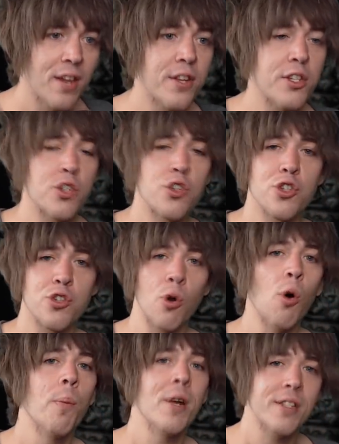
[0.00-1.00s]
This is just
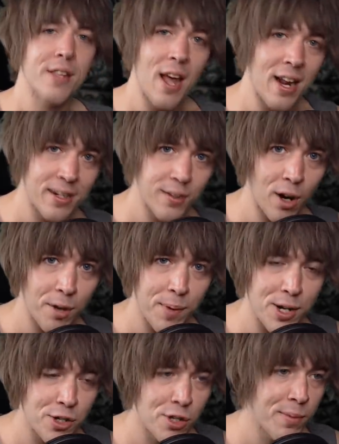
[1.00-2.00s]
Golbez. They added Dark
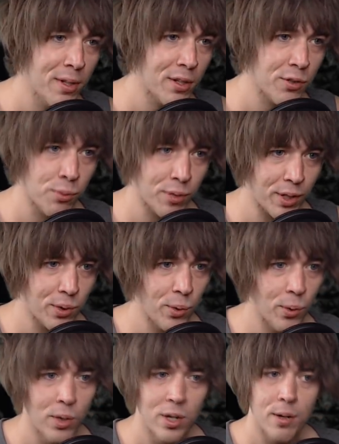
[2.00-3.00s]
Mage to him. He looks really
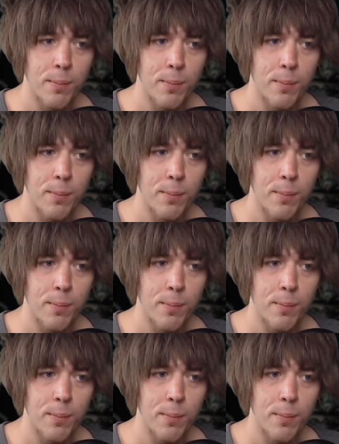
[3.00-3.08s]
cool.